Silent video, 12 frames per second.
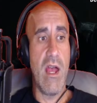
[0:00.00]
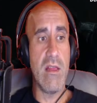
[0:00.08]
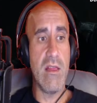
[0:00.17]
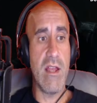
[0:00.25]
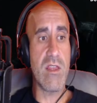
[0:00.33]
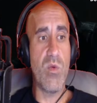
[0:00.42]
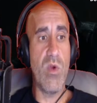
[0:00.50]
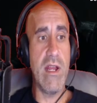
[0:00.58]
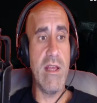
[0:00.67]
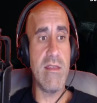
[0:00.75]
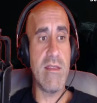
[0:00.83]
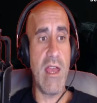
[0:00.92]
Unless
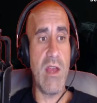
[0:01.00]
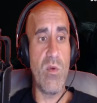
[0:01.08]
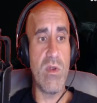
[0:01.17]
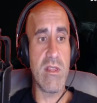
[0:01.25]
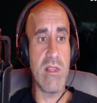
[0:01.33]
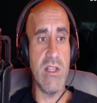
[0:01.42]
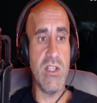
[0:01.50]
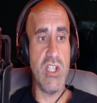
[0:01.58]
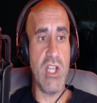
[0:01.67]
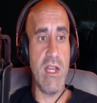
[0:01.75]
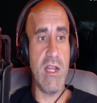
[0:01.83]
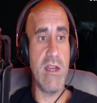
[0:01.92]
what he said was
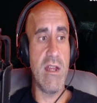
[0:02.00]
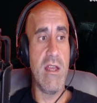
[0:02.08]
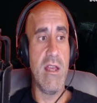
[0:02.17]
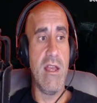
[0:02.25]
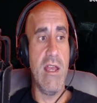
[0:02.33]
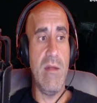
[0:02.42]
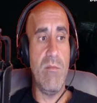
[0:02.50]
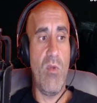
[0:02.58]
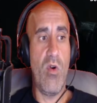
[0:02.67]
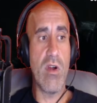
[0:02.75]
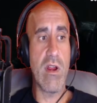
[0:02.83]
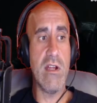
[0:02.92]
legit, and
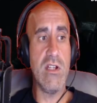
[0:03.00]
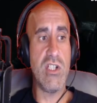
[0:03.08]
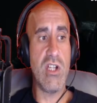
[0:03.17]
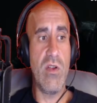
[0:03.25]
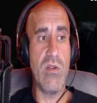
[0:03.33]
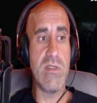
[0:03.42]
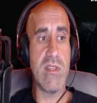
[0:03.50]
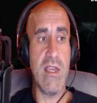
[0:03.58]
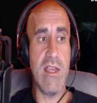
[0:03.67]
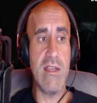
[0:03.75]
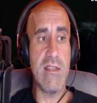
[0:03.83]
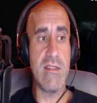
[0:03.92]
Morgan Jones
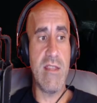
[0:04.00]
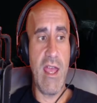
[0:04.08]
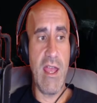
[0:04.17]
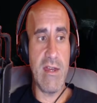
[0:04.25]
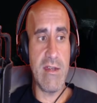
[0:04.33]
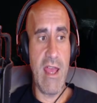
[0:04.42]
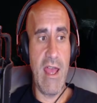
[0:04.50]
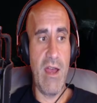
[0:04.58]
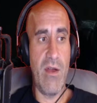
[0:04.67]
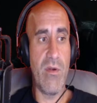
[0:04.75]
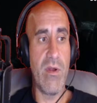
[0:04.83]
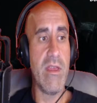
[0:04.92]
is dead
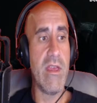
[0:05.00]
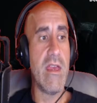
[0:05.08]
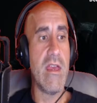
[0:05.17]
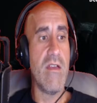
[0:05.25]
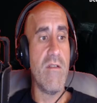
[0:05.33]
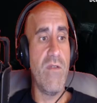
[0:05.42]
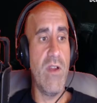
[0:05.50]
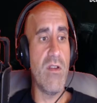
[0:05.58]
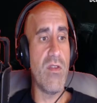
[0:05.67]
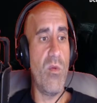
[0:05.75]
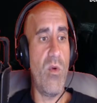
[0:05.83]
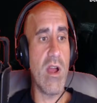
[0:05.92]
now.
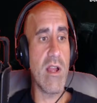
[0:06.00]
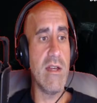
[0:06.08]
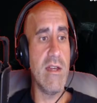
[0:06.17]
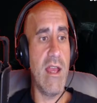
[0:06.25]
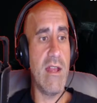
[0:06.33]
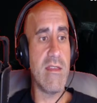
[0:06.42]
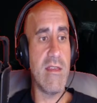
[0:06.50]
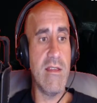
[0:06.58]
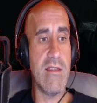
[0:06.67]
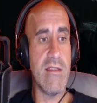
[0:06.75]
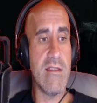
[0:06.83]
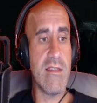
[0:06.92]
Fear the Walking Dead
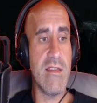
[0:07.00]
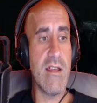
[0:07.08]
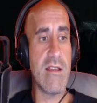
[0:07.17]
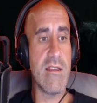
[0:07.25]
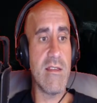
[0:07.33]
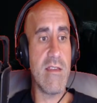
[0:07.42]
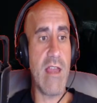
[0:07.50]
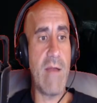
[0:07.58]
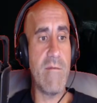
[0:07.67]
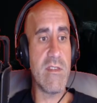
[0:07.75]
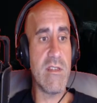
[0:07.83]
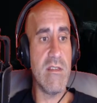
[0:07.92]
Season 6 is
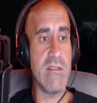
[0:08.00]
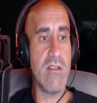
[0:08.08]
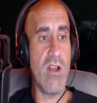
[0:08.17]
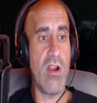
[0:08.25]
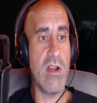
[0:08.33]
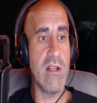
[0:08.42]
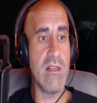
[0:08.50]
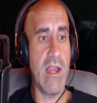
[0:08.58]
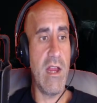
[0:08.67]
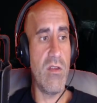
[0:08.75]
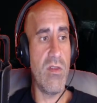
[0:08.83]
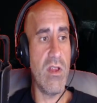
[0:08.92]
obviously starting
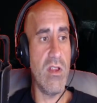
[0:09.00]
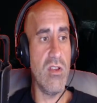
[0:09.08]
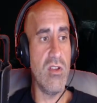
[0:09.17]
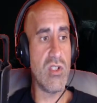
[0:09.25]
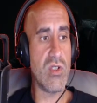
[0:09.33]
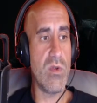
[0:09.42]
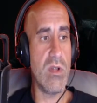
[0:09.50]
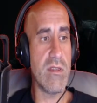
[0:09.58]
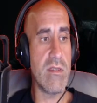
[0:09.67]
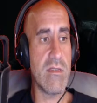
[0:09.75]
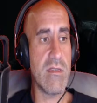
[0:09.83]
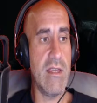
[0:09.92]
later than
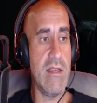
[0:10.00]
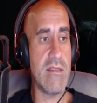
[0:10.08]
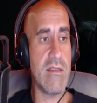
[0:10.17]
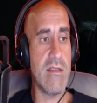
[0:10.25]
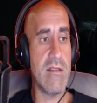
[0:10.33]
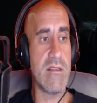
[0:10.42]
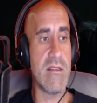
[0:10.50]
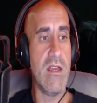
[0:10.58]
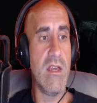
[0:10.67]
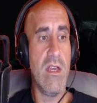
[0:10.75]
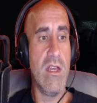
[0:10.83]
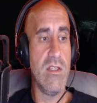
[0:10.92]
usual seasons
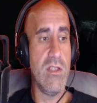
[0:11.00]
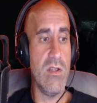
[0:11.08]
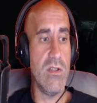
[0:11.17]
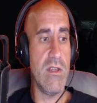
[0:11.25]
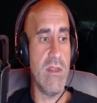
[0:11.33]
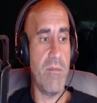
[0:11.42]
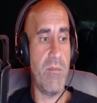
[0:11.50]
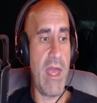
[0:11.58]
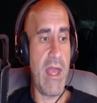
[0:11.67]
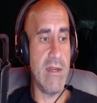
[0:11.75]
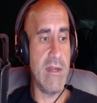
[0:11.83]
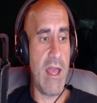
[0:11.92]
due to the
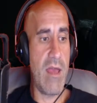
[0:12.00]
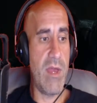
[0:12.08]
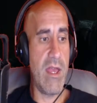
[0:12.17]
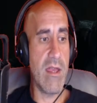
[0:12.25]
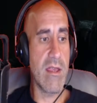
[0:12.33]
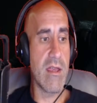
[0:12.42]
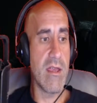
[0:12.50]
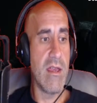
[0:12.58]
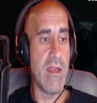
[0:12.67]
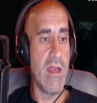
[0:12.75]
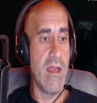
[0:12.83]
pandemic.